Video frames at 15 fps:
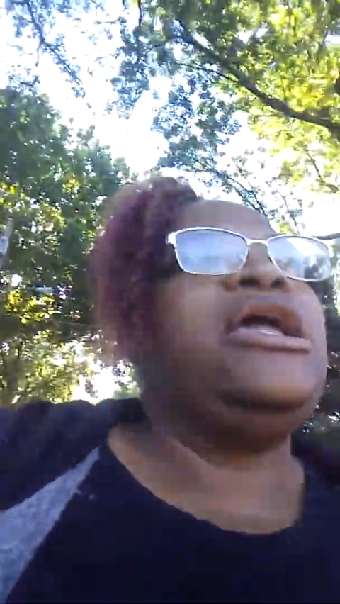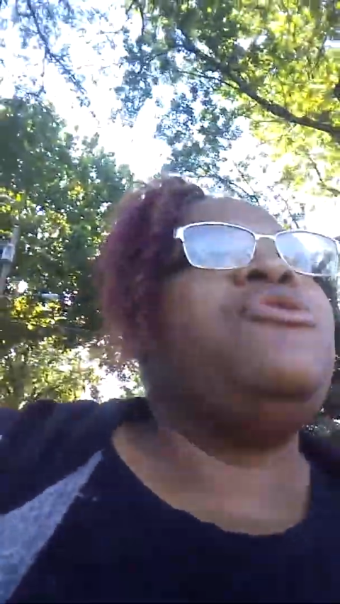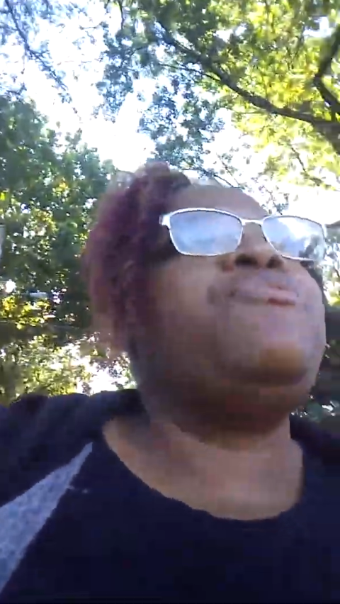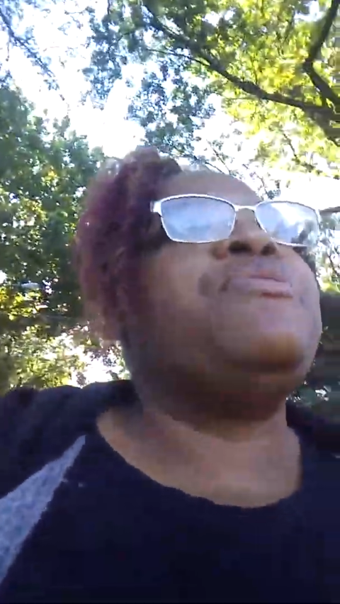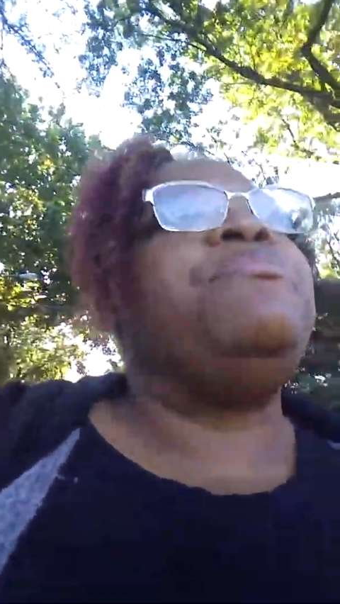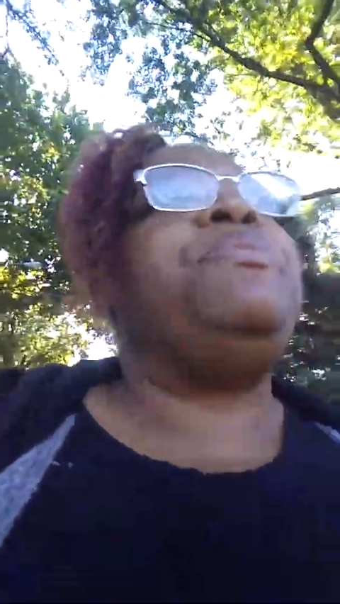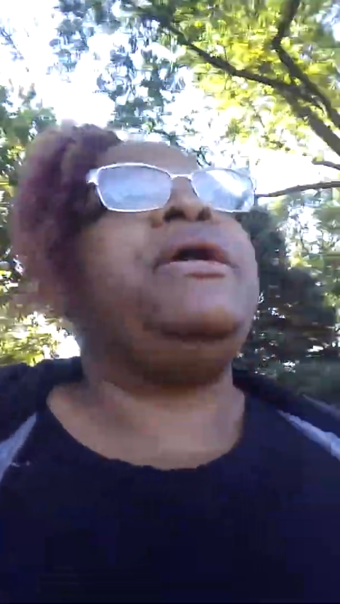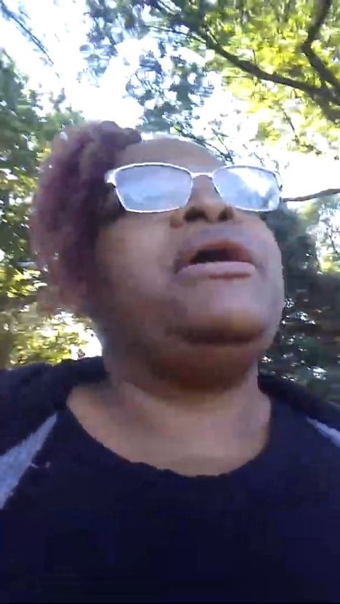that he
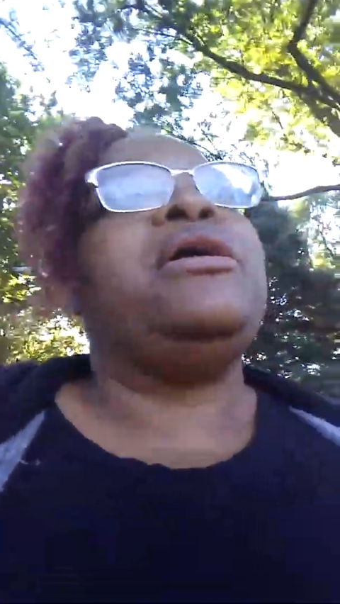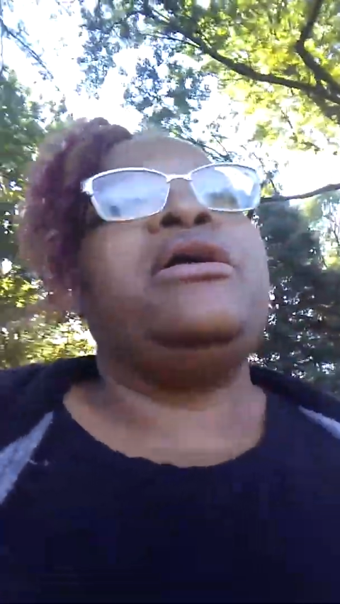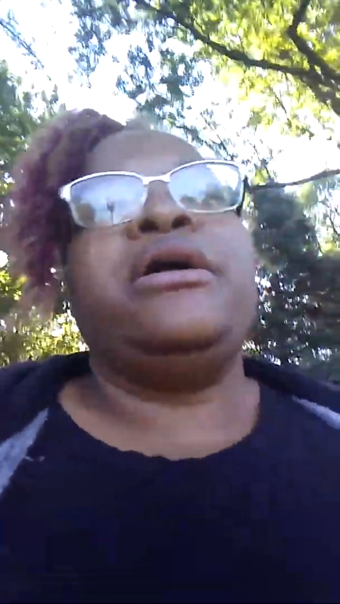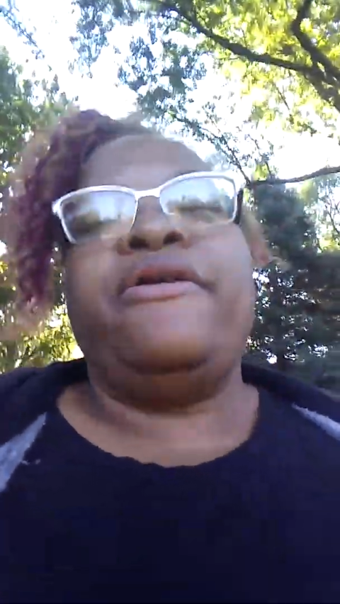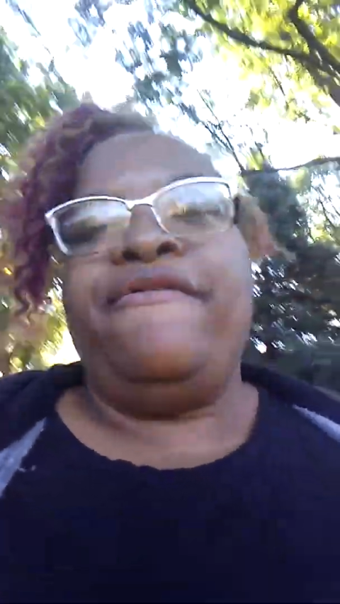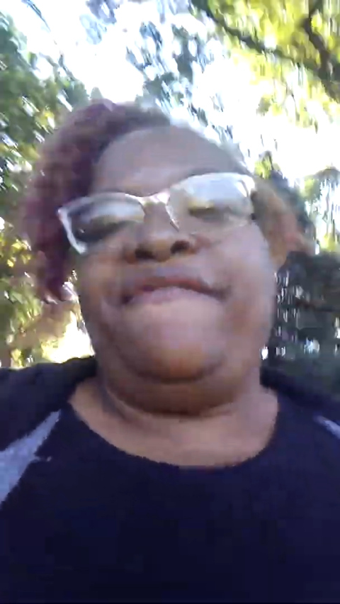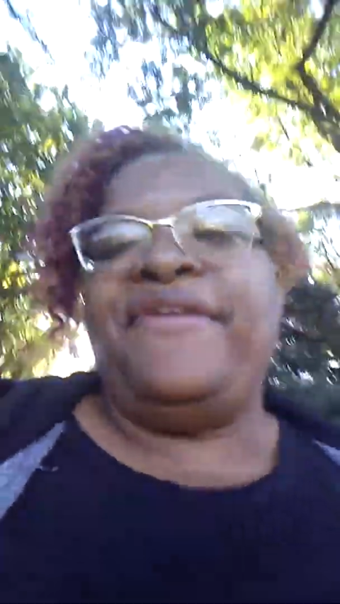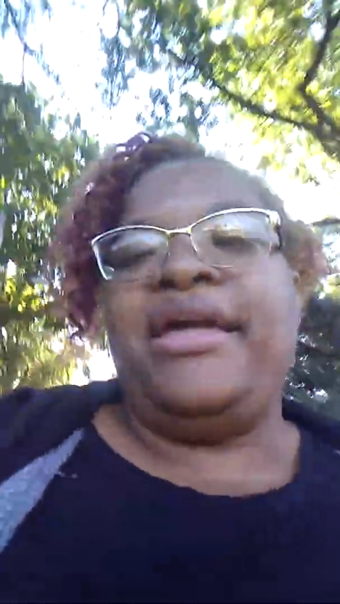would be a
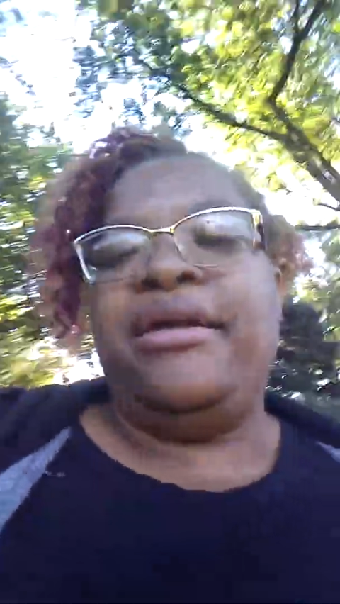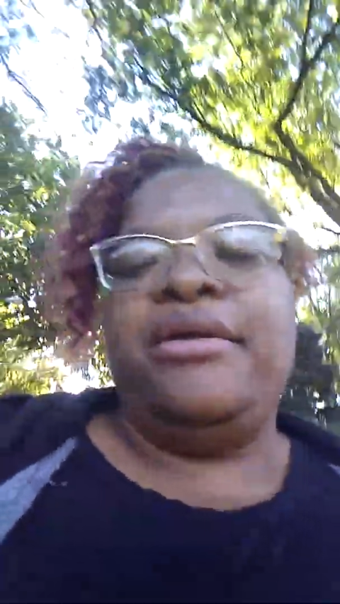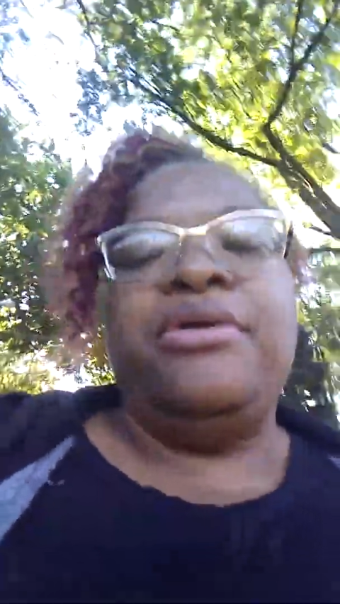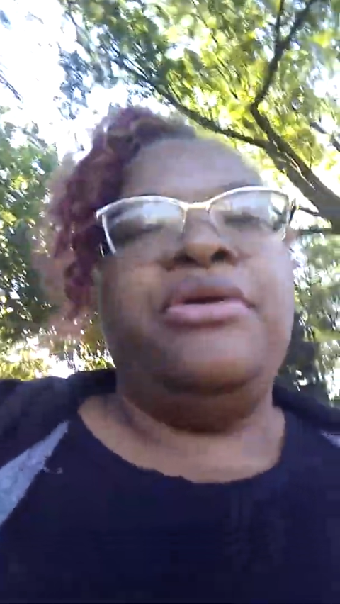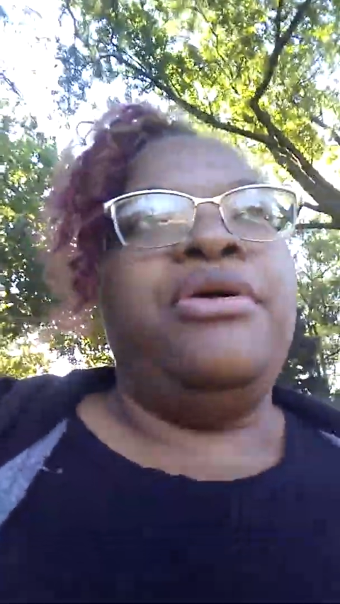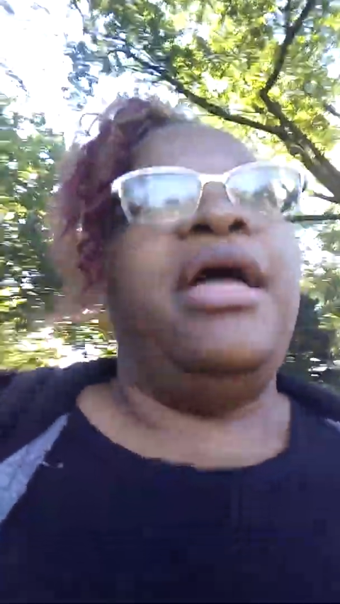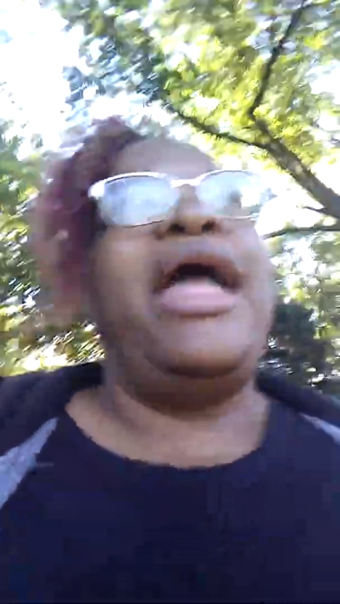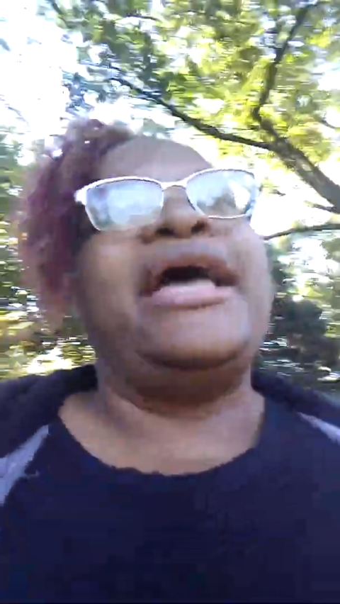good fit
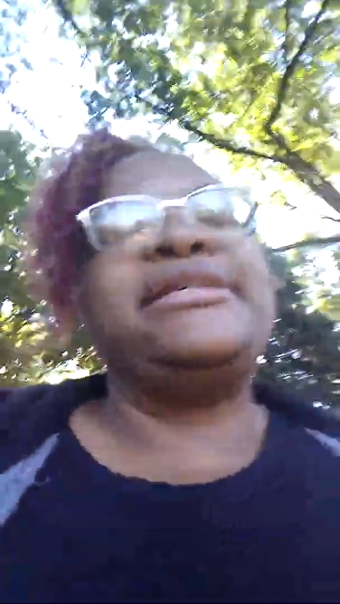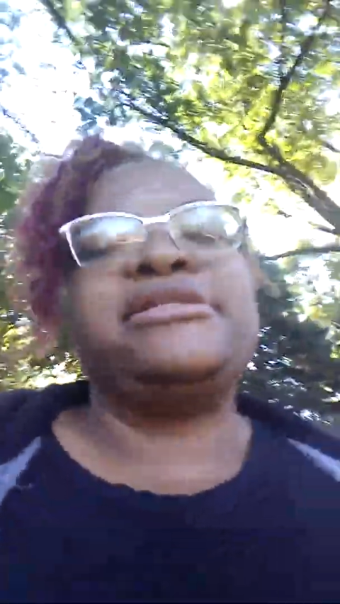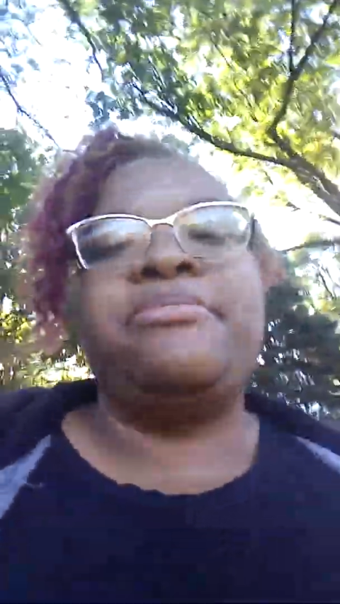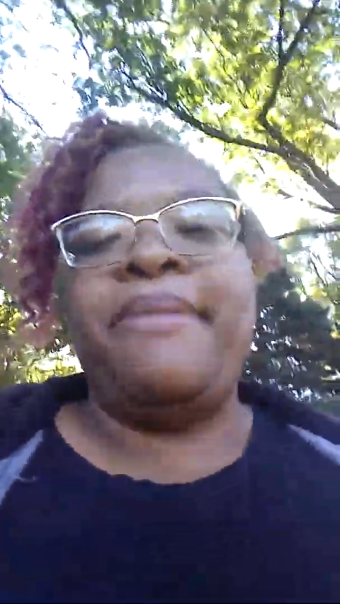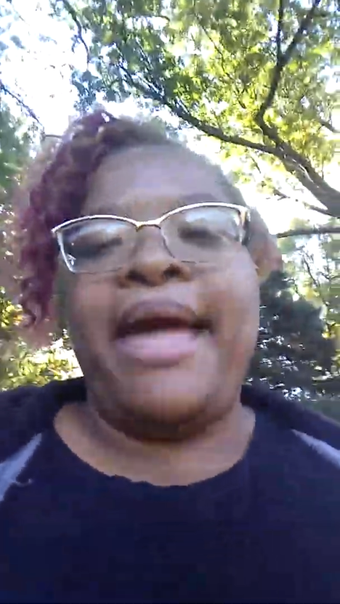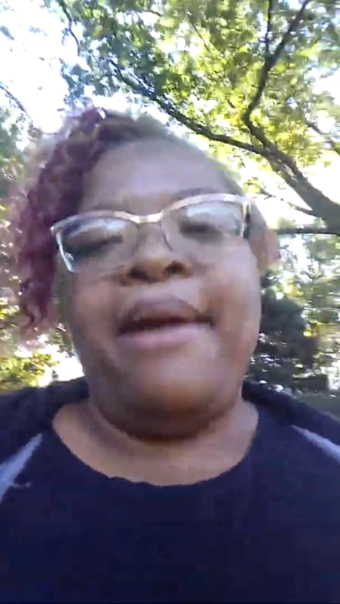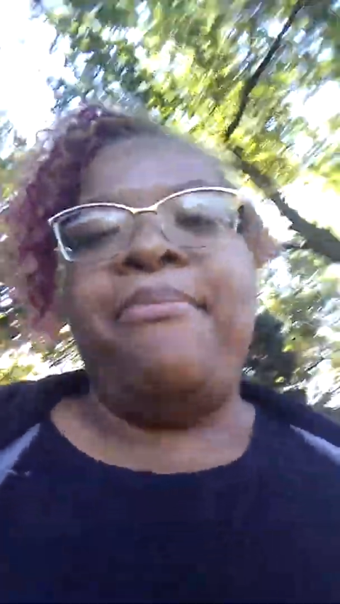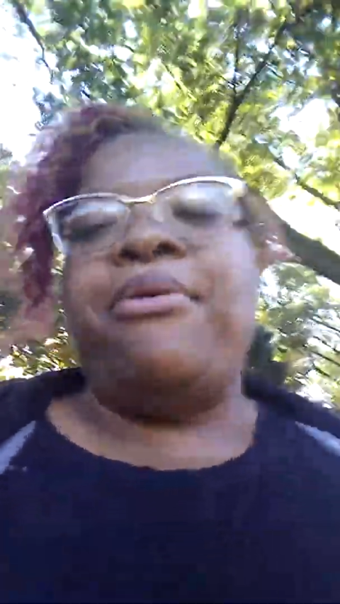as a
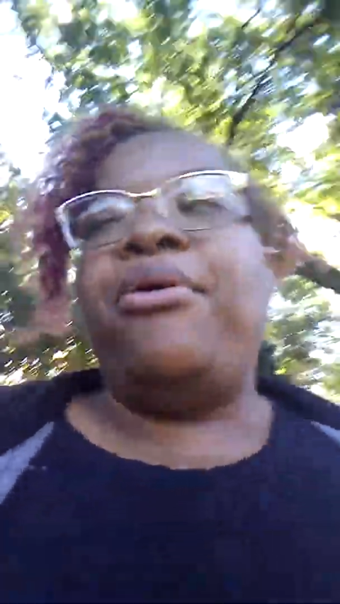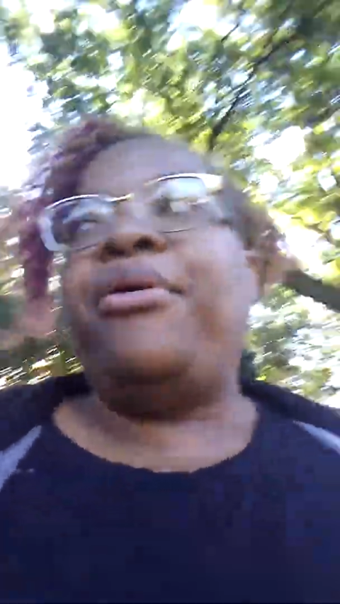bad